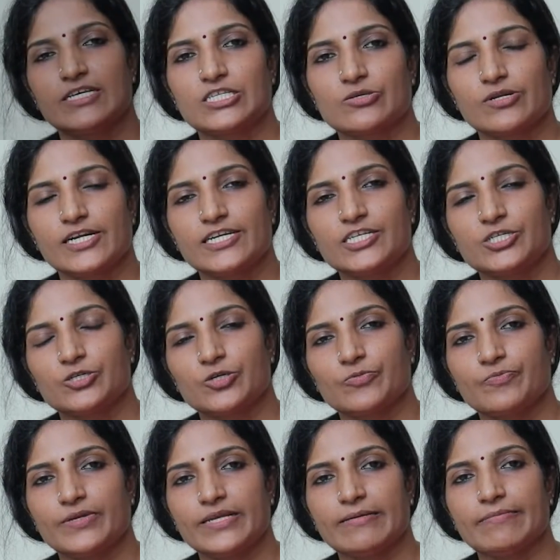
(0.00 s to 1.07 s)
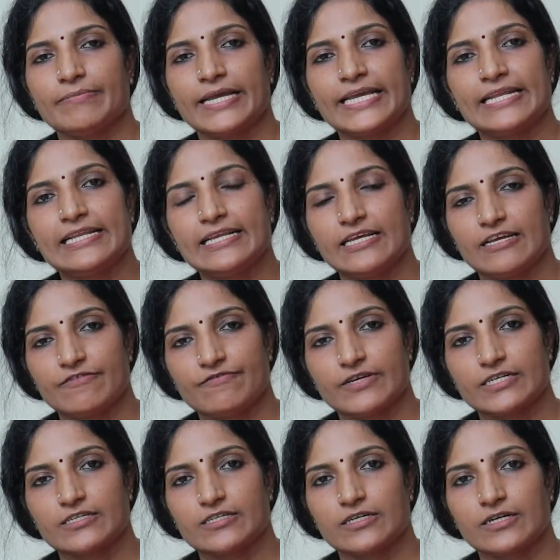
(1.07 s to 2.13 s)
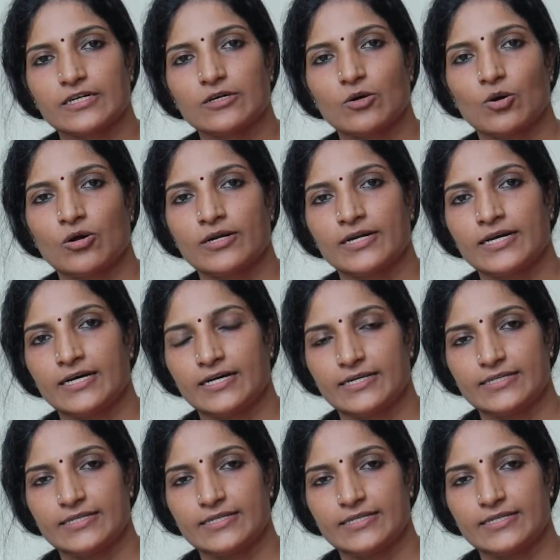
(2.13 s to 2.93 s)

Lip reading: Muscular dystrophy mainly affected on